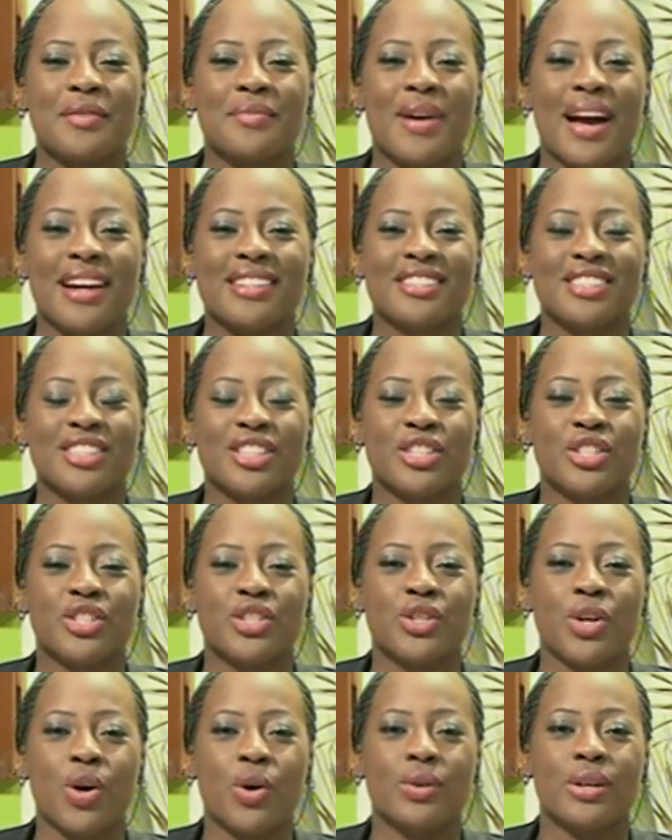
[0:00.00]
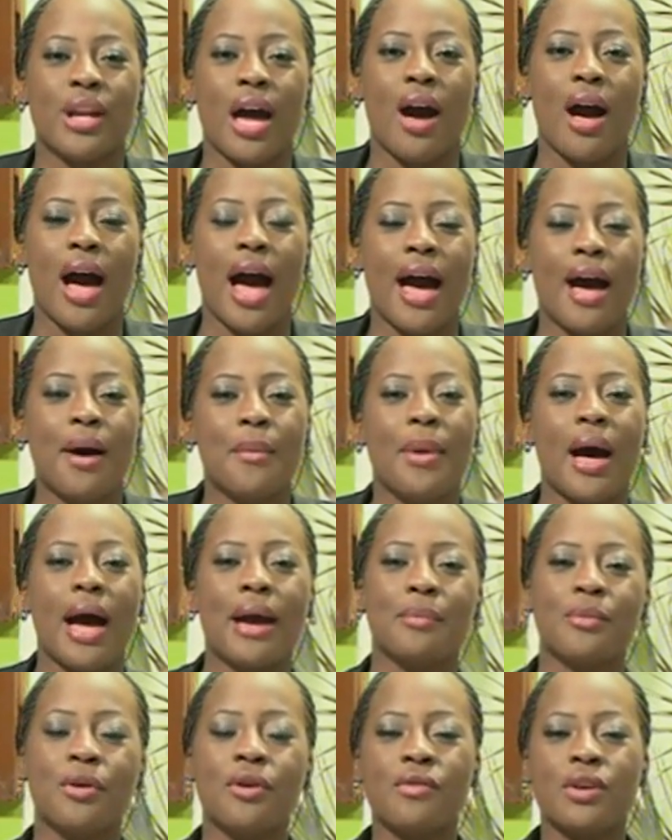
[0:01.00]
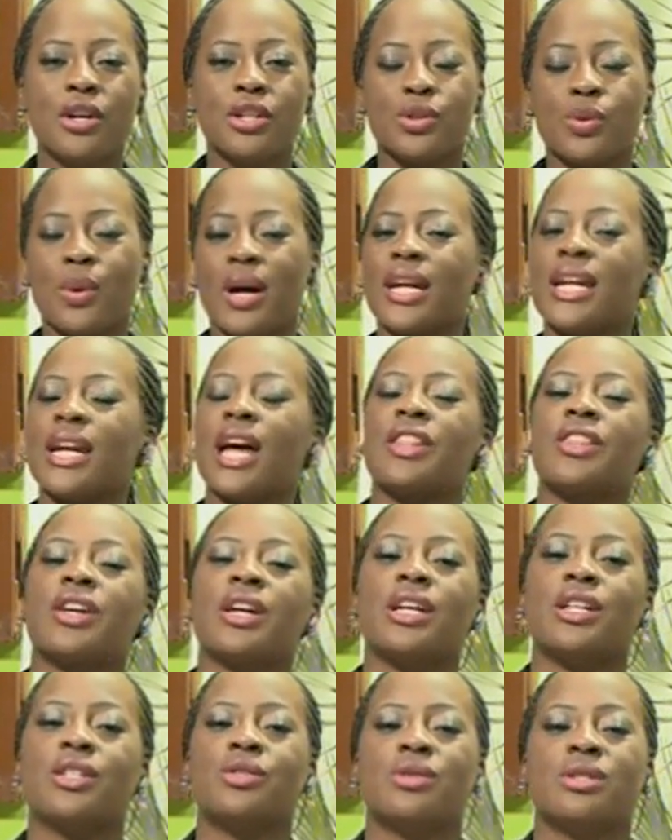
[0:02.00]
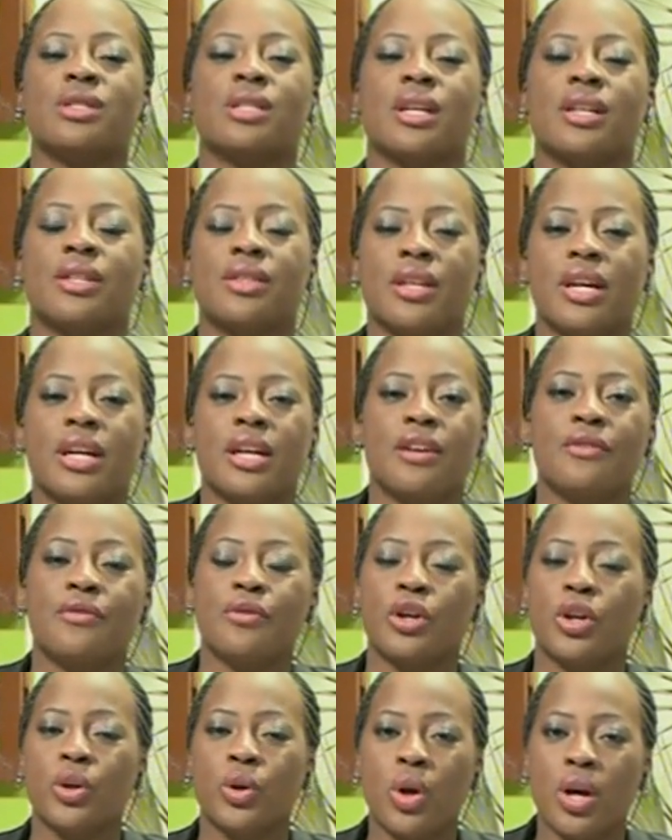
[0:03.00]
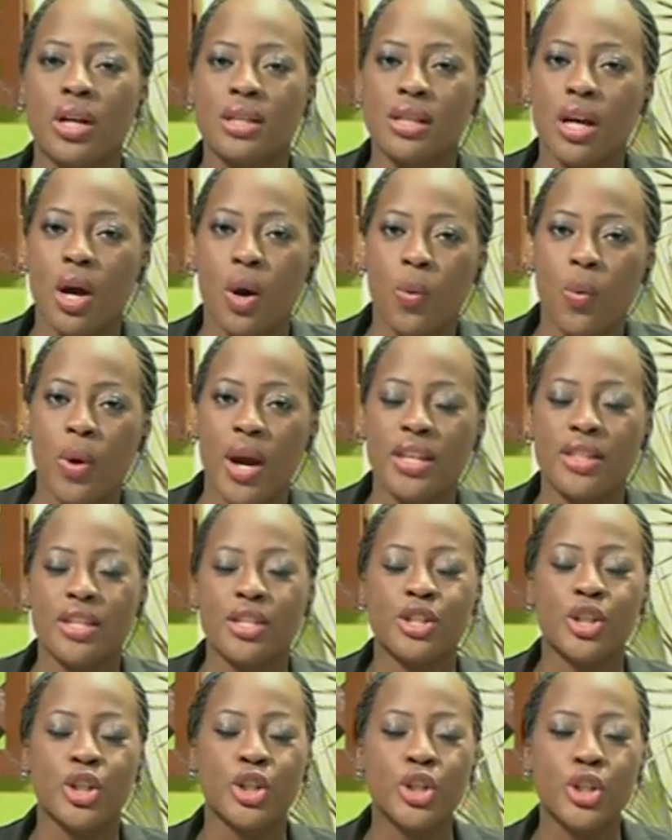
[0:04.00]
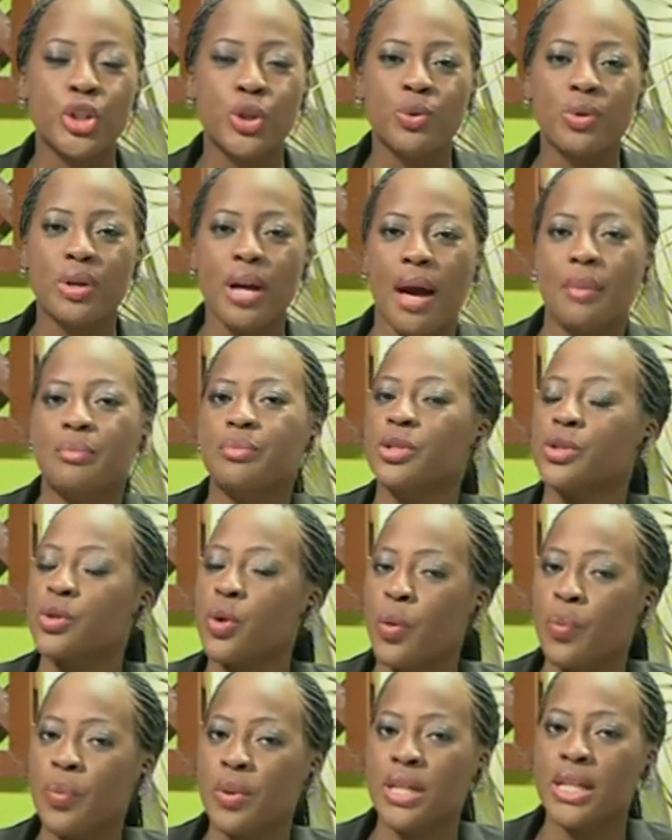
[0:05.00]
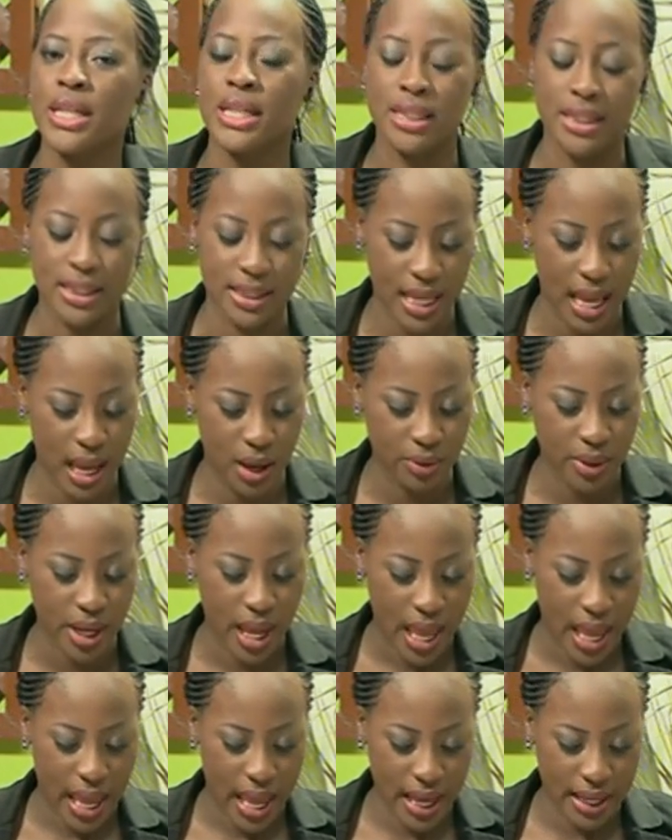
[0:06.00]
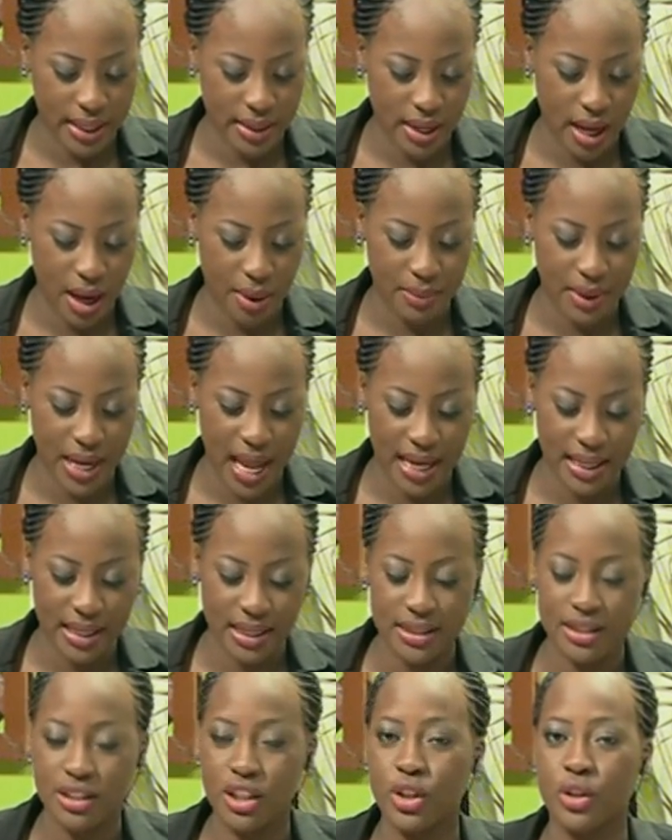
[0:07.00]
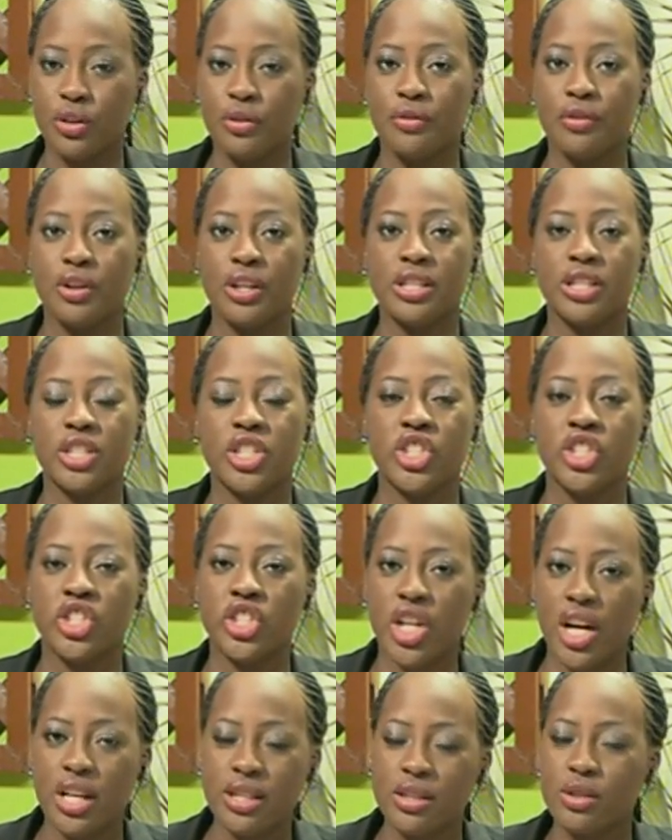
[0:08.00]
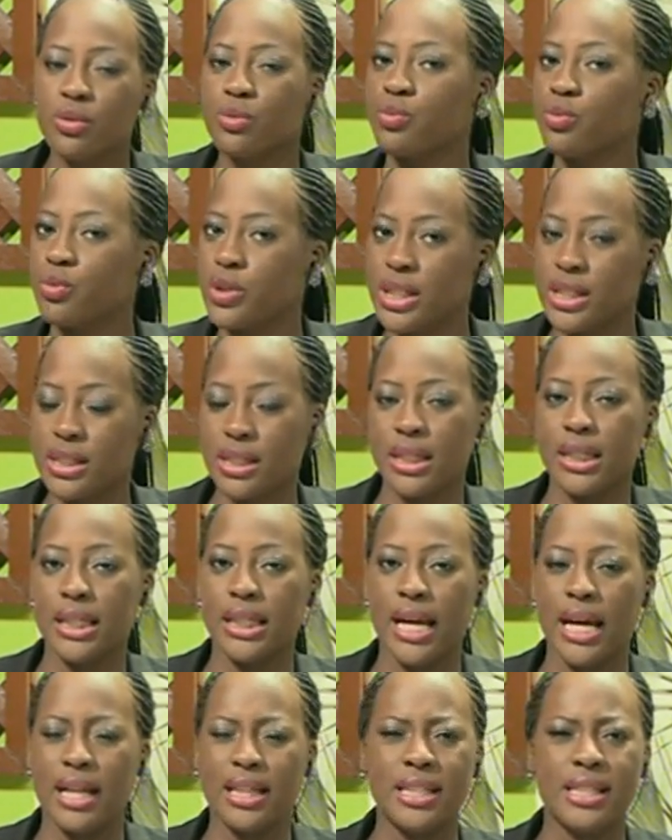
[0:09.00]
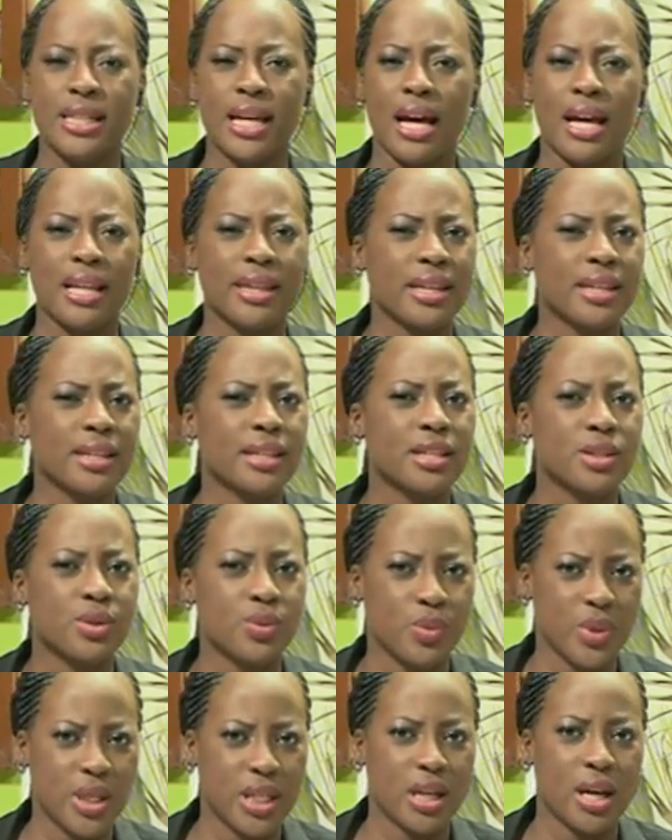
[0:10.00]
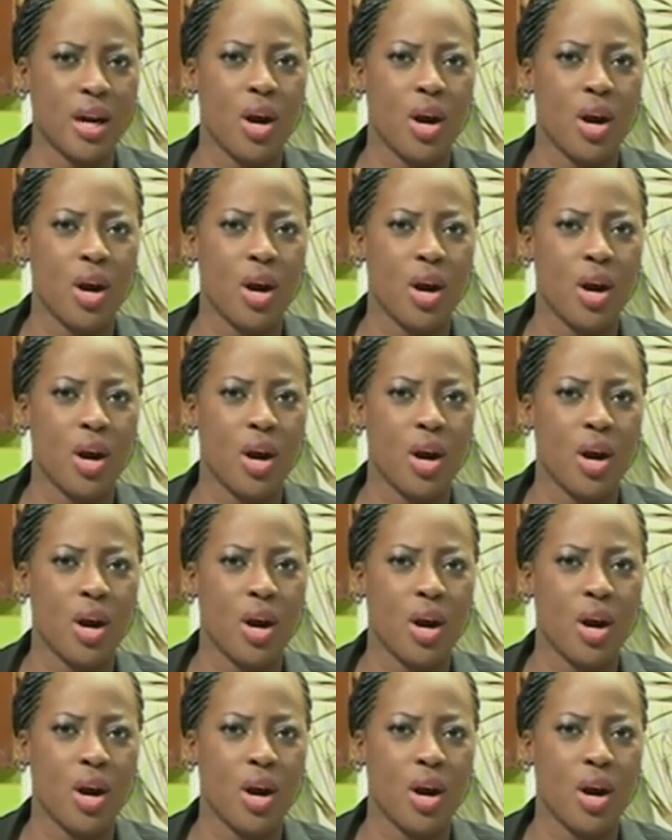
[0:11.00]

back to the show. Now, um, I move on to another interesting thing. If you're not aware, there's a new campus opened in town, and um, Lancaster University just recently, I think this week,